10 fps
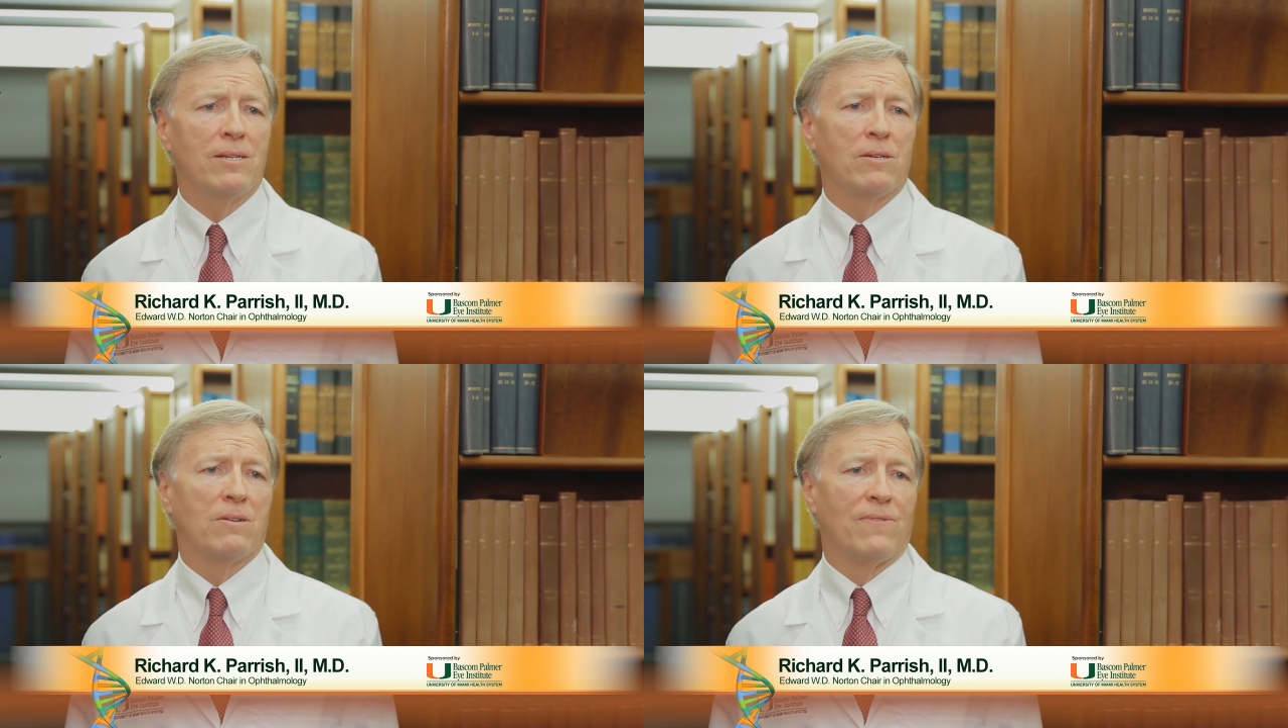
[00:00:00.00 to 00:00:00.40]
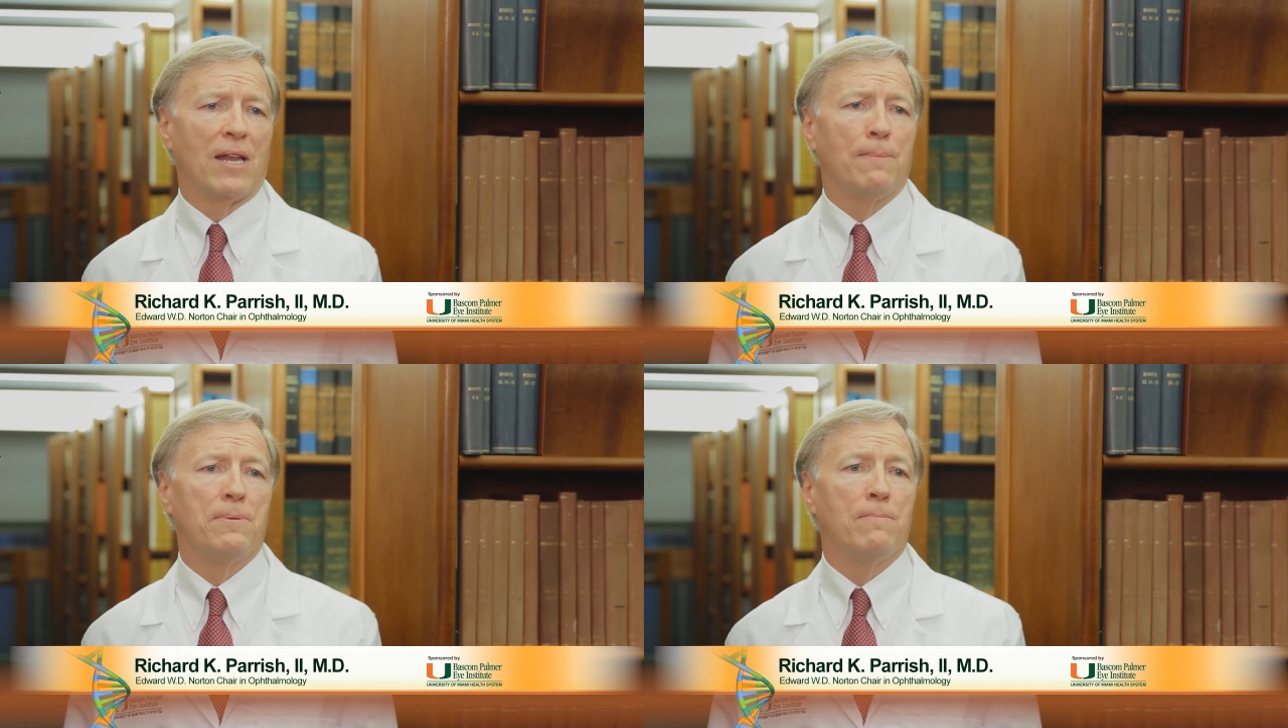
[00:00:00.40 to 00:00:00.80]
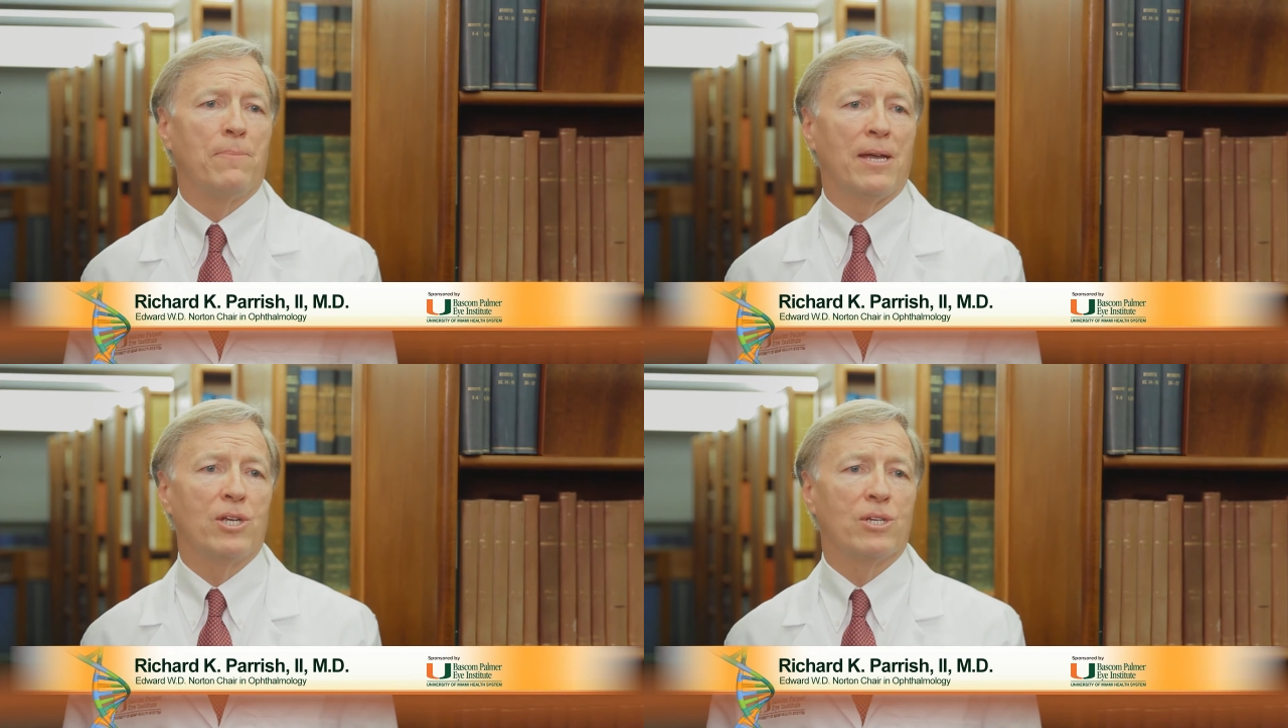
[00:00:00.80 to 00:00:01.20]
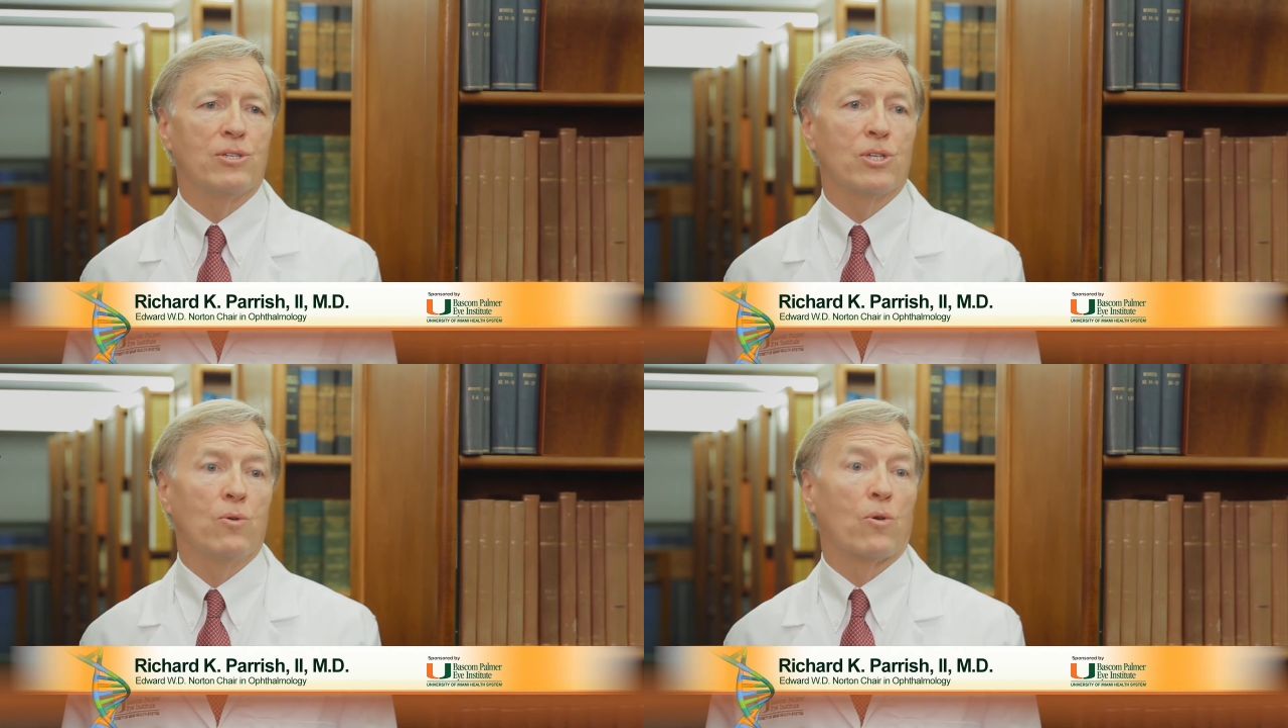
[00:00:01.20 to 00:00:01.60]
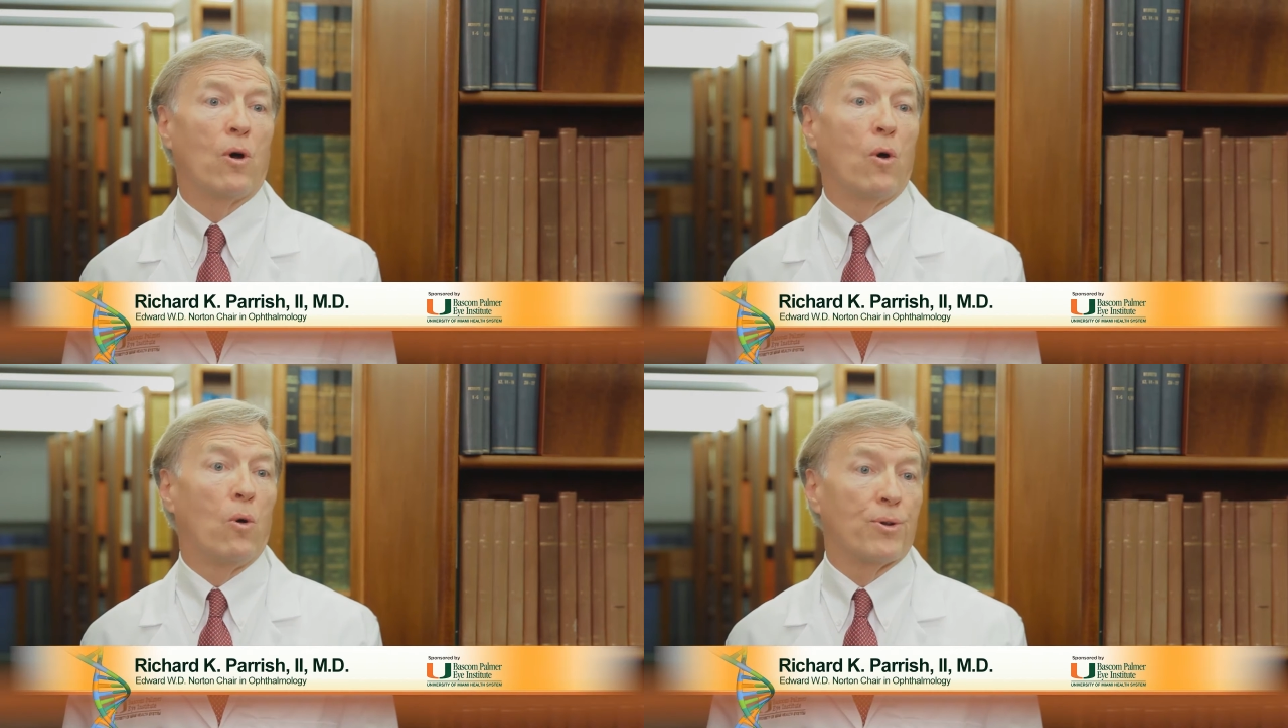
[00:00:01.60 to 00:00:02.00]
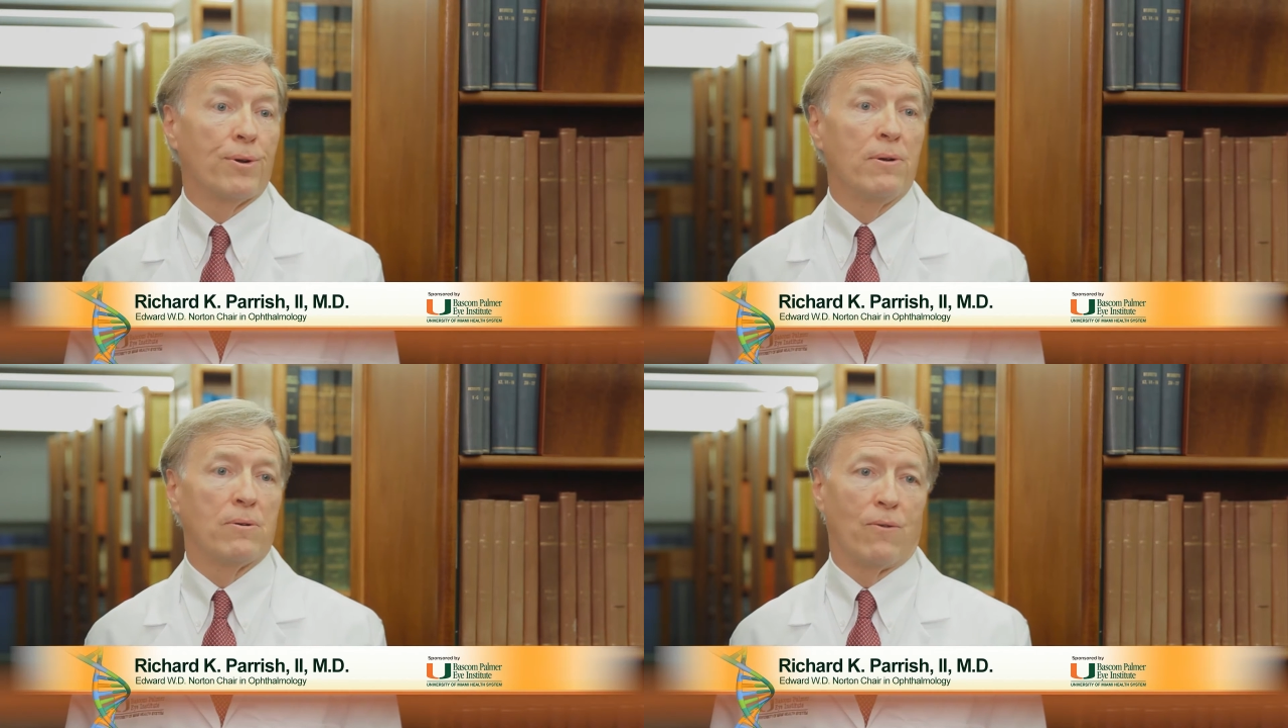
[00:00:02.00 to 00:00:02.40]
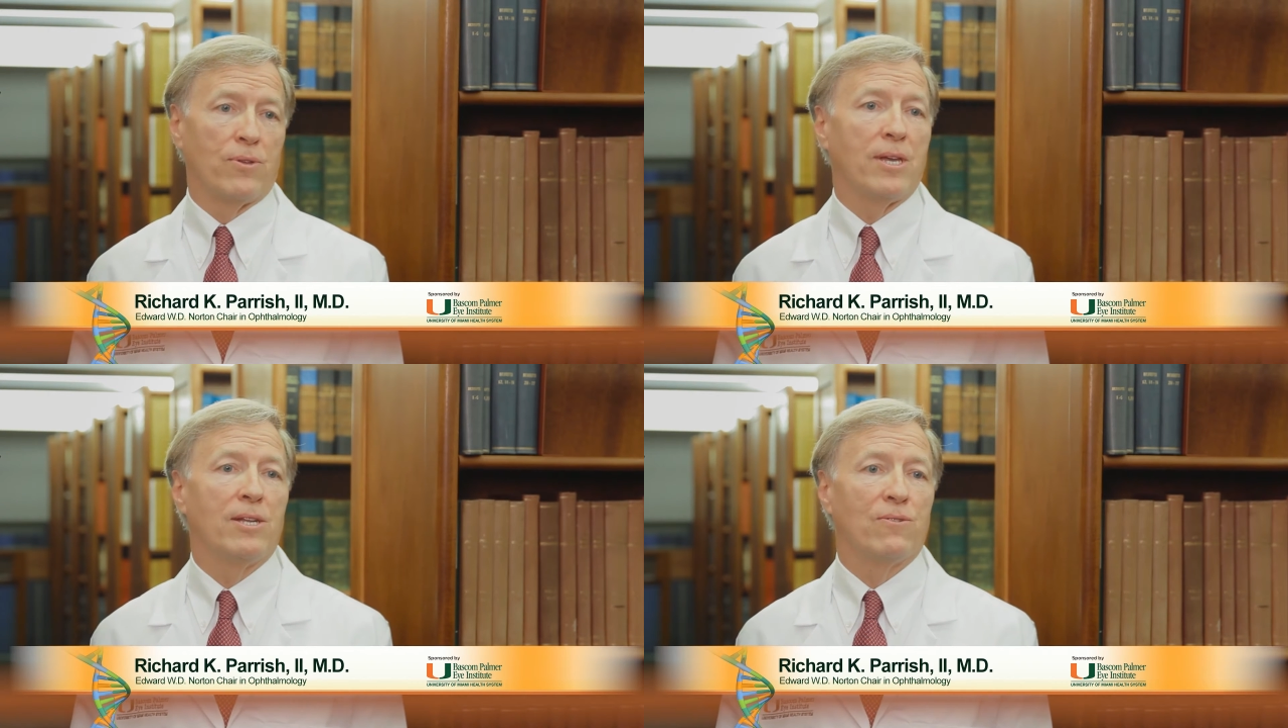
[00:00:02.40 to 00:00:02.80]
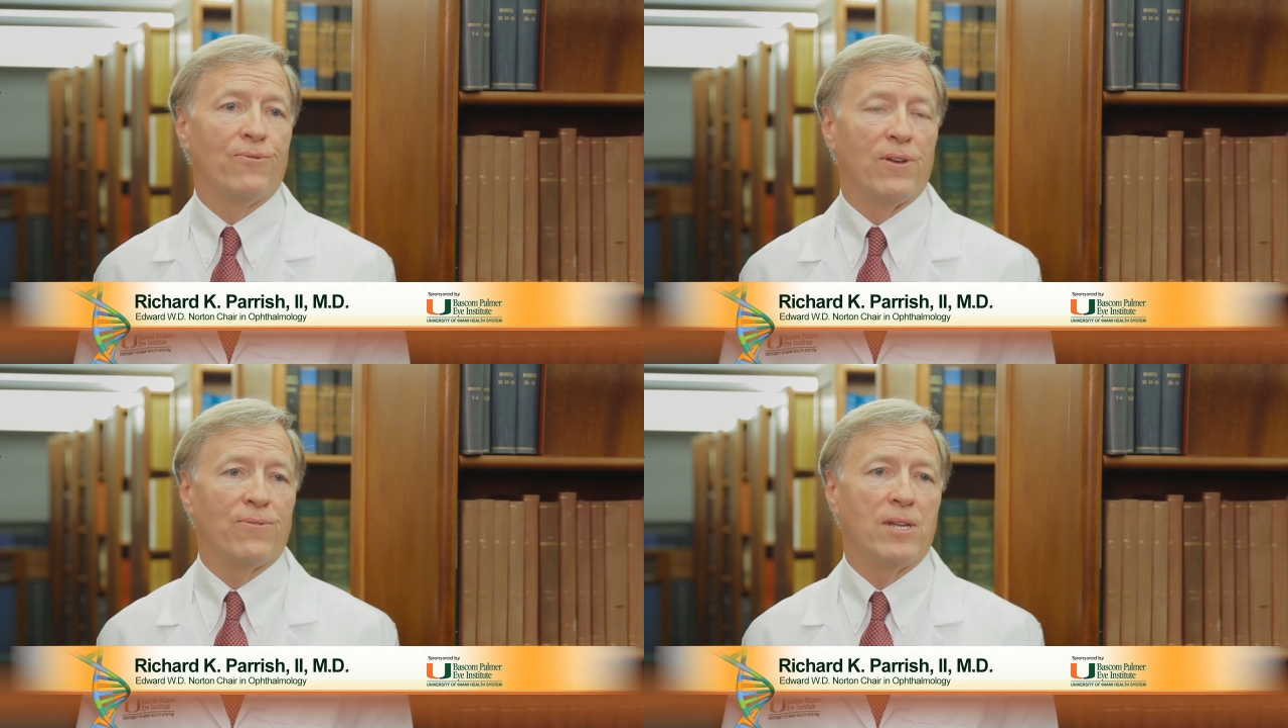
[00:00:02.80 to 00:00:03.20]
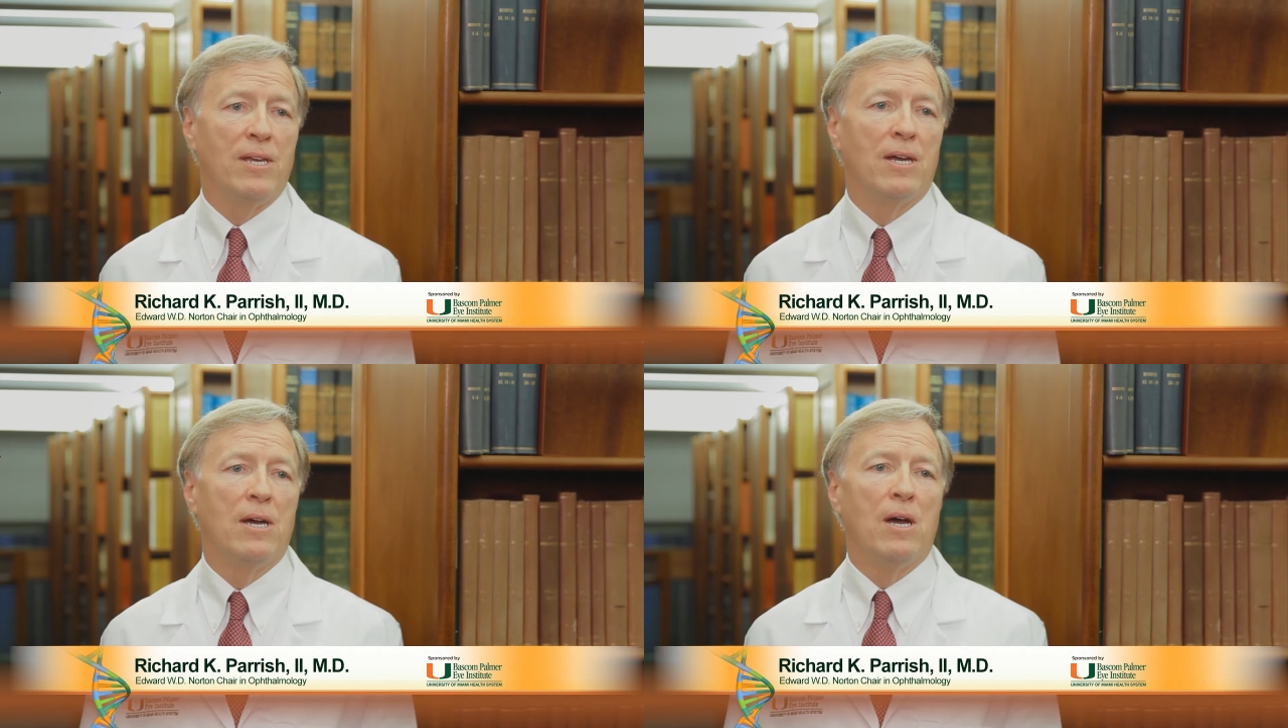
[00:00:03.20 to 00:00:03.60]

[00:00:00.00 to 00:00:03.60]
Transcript: to develop in patients who are older, over the age of 50,